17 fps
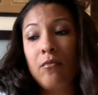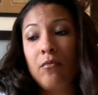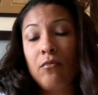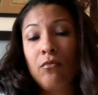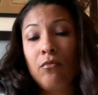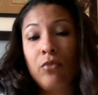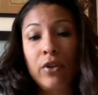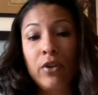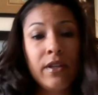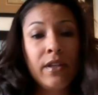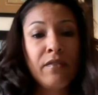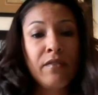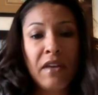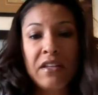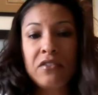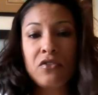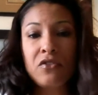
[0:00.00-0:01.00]
Really,
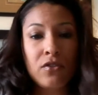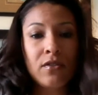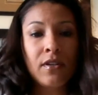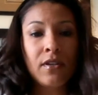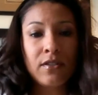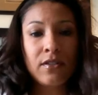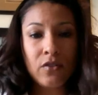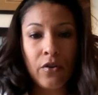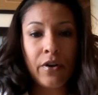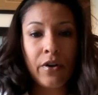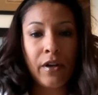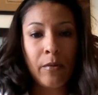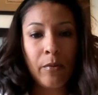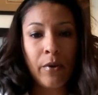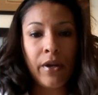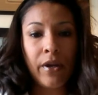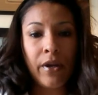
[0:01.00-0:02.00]
that's just us starting a
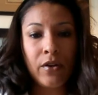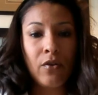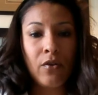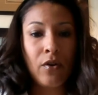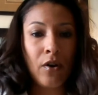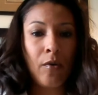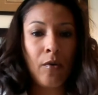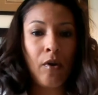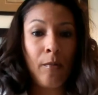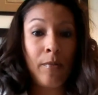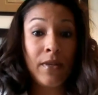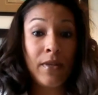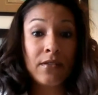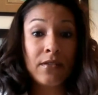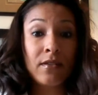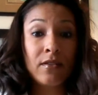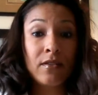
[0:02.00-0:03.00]
brand new, our
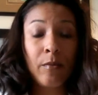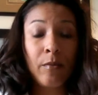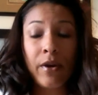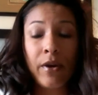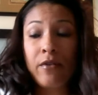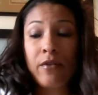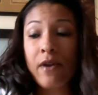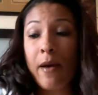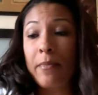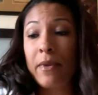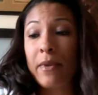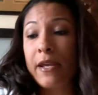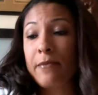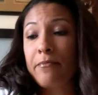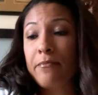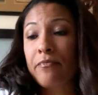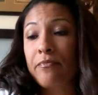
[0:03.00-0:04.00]
business, a brand new
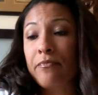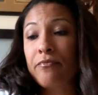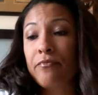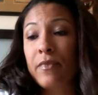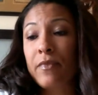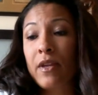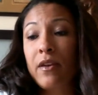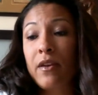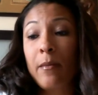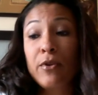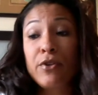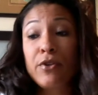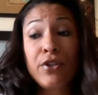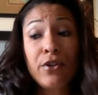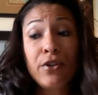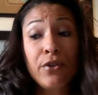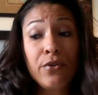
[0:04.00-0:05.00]
company. Number
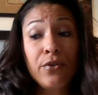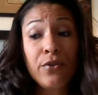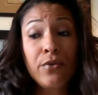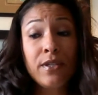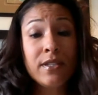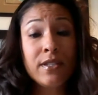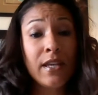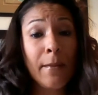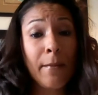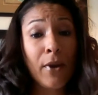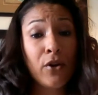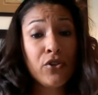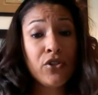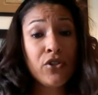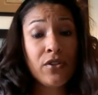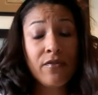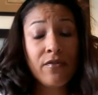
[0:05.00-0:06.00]
2 is the
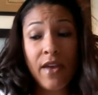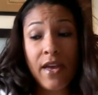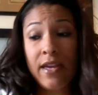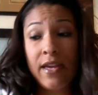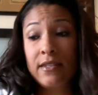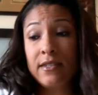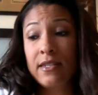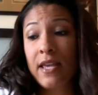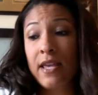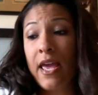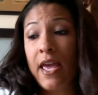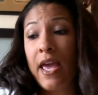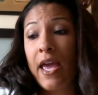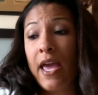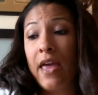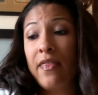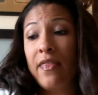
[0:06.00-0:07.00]
immersion phase.
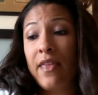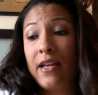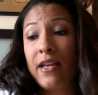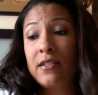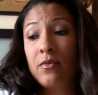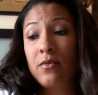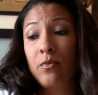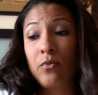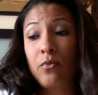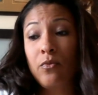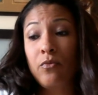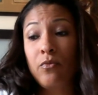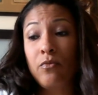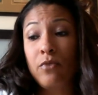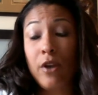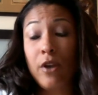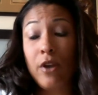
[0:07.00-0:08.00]
And that's
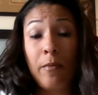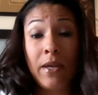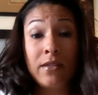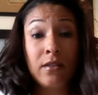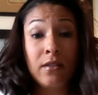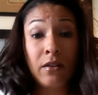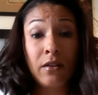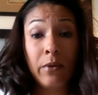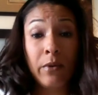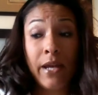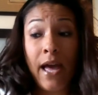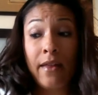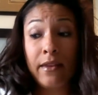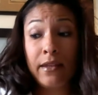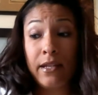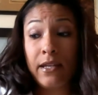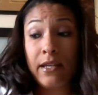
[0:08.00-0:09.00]
basically
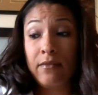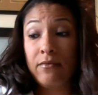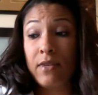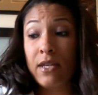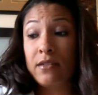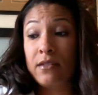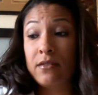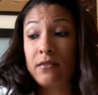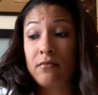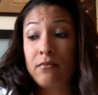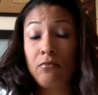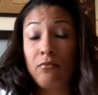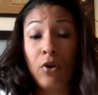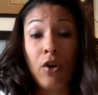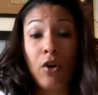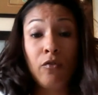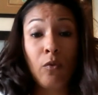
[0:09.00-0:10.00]
reality.
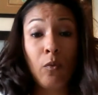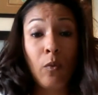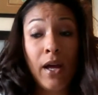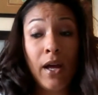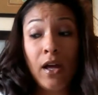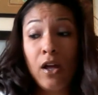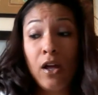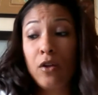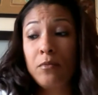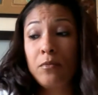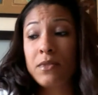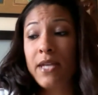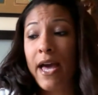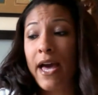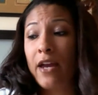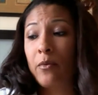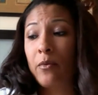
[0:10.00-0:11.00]
We're overwhelmed.
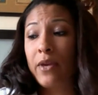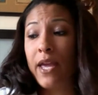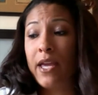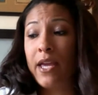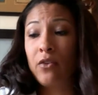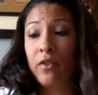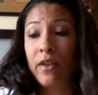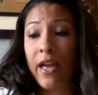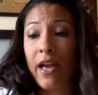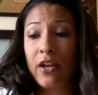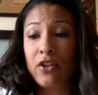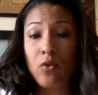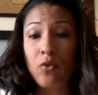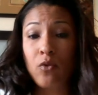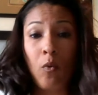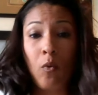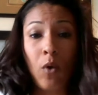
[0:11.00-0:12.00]
How do we handle the
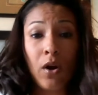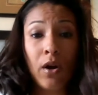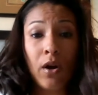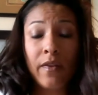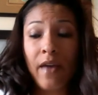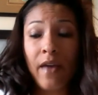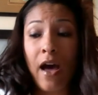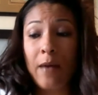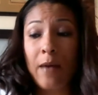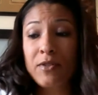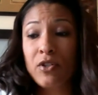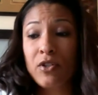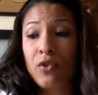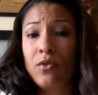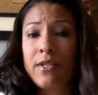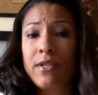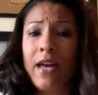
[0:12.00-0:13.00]
actual work and the obstacles?